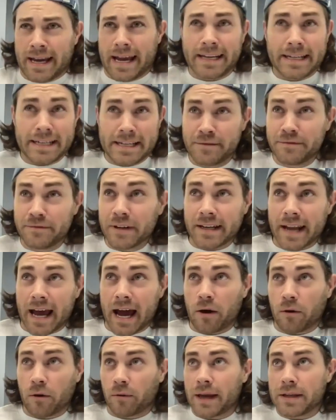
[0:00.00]
even
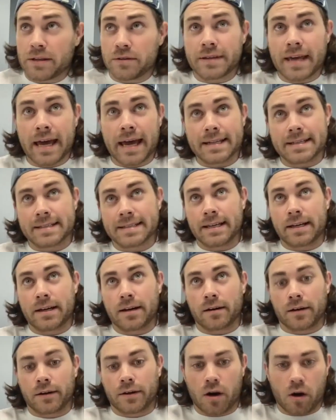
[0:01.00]
now, right, you can't sit
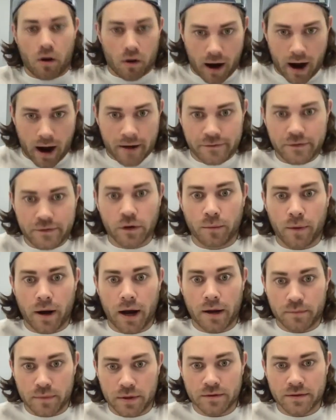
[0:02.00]
here and go, I feel
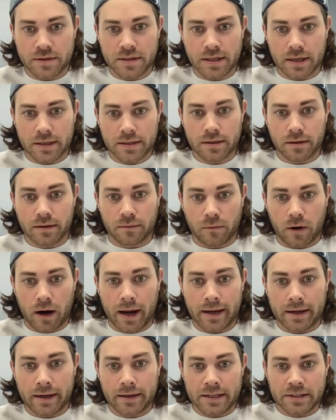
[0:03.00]
my immune system,
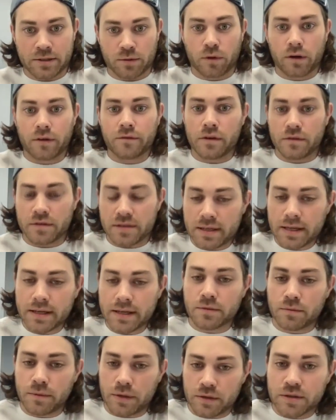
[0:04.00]
right? It's one of those
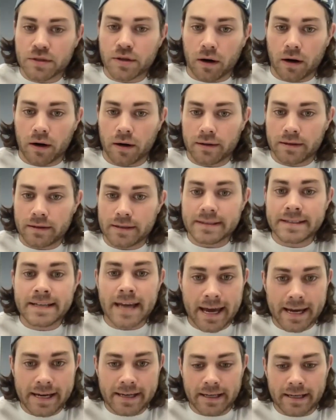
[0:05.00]
things when you start
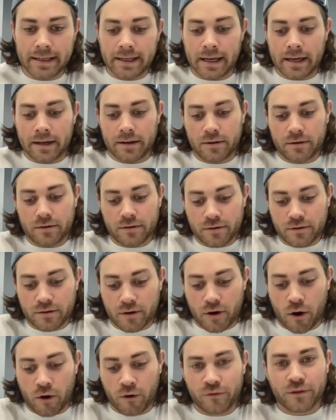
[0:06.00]
taking it
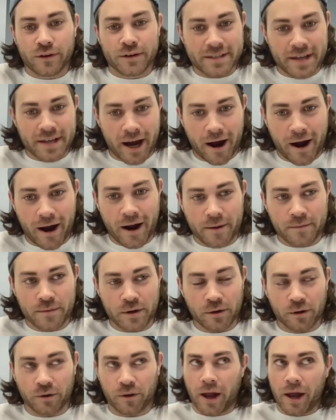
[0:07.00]
over time,
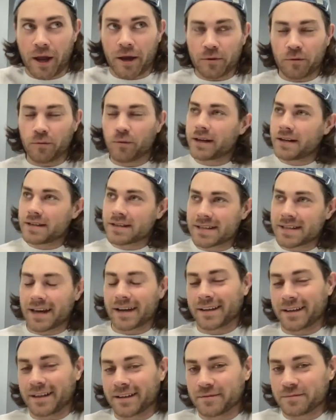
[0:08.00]
you're like, wait a
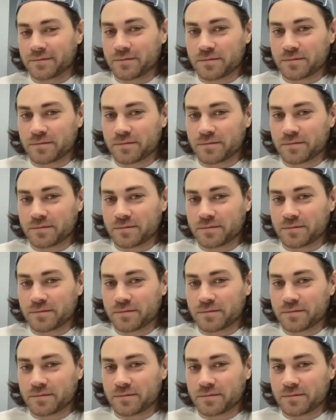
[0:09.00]
second,